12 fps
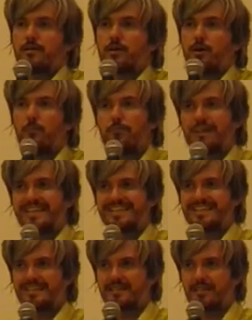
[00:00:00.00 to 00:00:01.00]
complete
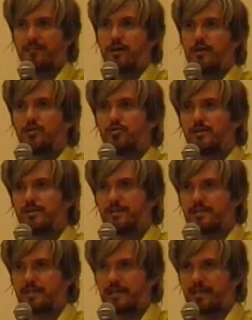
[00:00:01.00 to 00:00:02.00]
system to
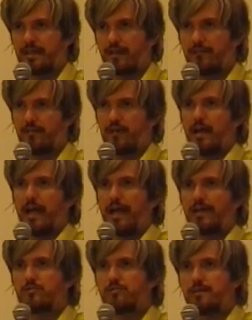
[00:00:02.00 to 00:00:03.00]
understand life
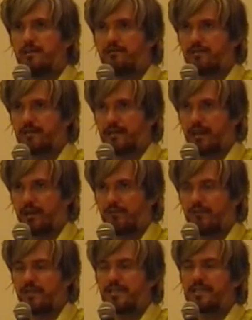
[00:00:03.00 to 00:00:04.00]
and to live their
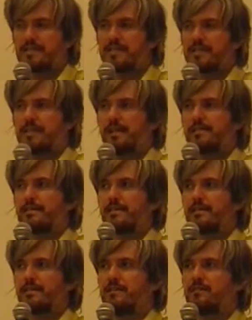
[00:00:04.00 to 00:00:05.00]
life, not necessarily
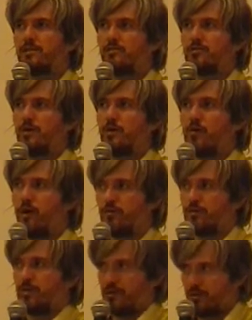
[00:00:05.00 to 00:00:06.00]
alternative that you go
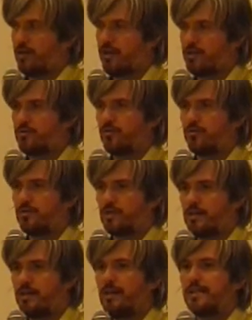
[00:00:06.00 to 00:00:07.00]
out, because as you could
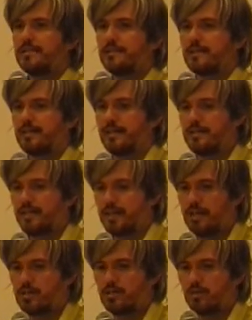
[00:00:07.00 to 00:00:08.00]
see, the
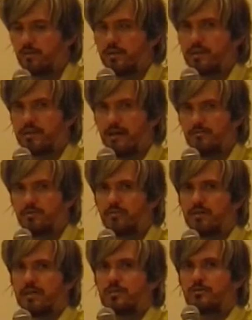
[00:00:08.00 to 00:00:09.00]
indication always comes
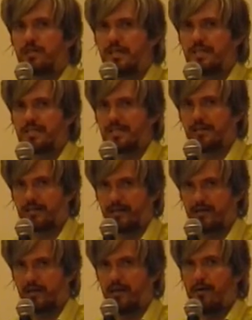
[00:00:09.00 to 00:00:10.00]
to get to
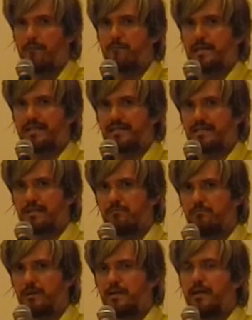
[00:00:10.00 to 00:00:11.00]
integrate, but
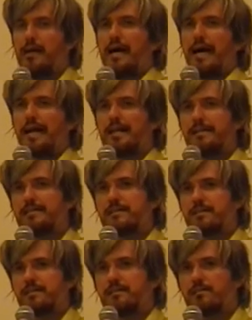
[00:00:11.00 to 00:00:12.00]
simply an
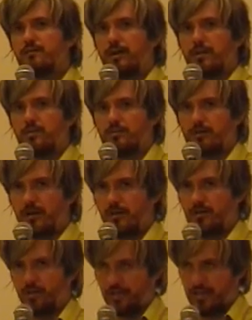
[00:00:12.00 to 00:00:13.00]
alternative way to
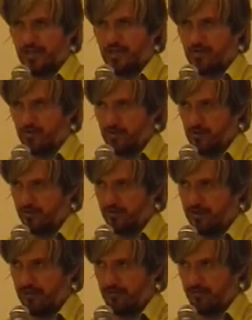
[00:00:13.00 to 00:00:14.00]
understand your
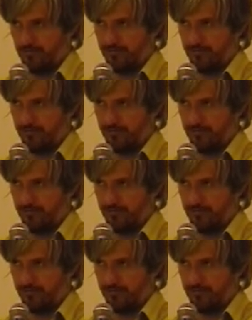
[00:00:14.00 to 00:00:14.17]
own life.